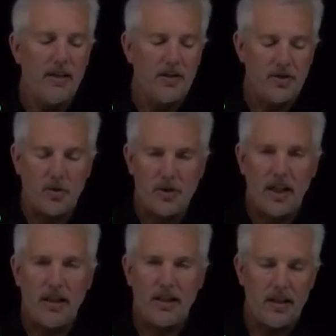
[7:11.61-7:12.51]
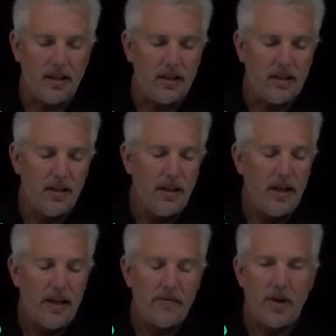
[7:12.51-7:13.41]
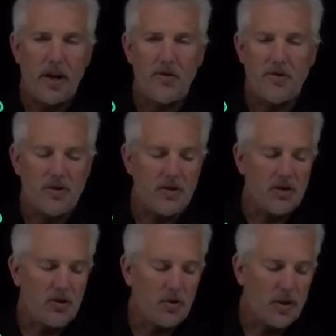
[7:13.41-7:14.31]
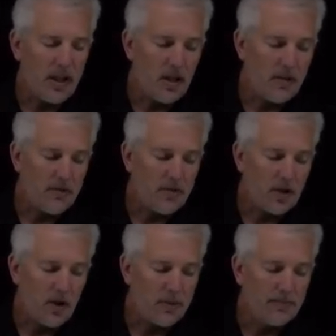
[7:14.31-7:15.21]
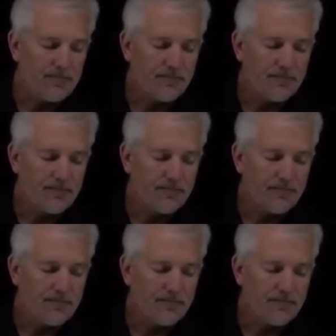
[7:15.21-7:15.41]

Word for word: dissociate and have their hydrogens dissociate off of the carbon